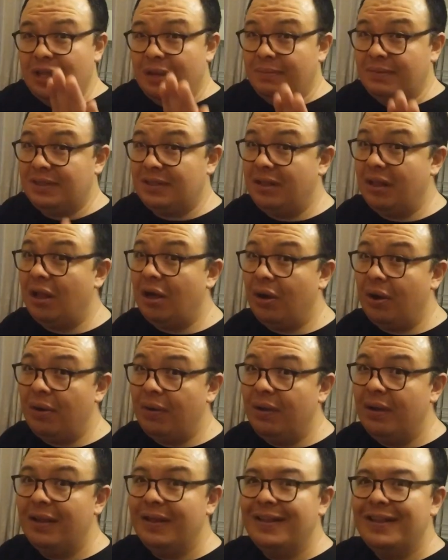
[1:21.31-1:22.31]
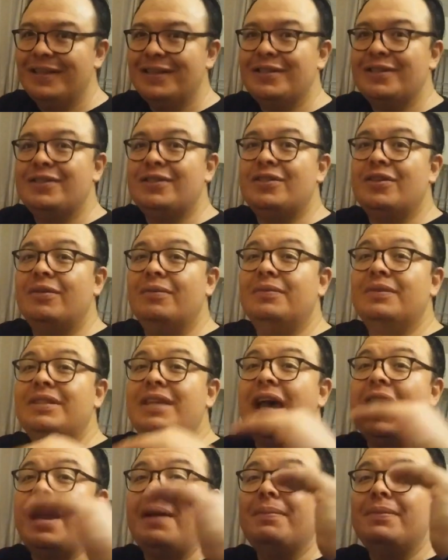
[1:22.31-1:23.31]
and their parents through his online
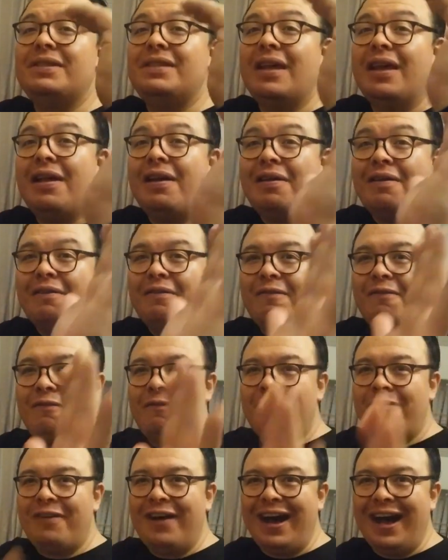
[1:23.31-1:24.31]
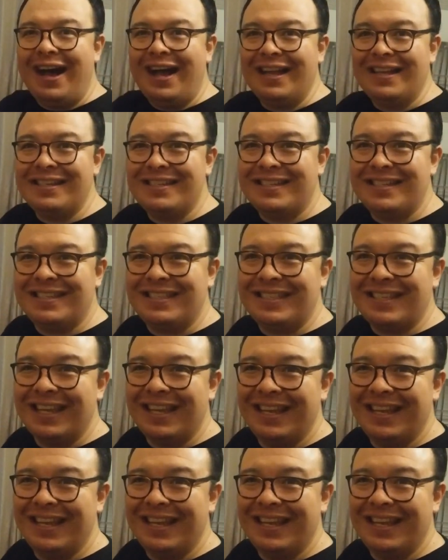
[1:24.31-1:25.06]
videos is paramount during this crisis.